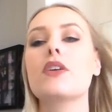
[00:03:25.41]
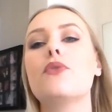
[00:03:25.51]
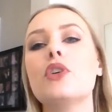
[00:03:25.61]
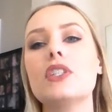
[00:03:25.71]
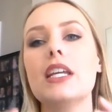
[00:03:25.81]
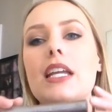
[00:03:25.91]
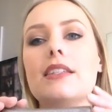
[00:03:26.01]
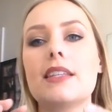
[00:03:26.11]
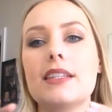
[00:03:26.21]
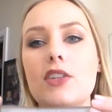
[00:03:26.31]
The first thing
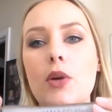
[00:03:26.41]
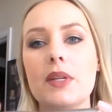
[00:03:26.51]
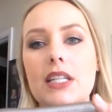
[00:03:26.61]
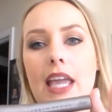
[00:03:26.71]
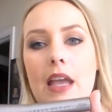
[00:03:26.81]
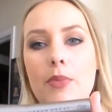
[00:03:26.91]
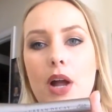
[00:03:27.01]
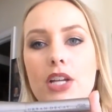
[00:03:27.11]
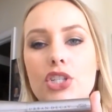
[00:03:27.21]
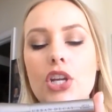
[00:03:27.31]
is this Urban Decay
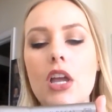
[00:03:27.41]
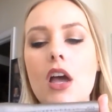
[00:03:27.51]
brush.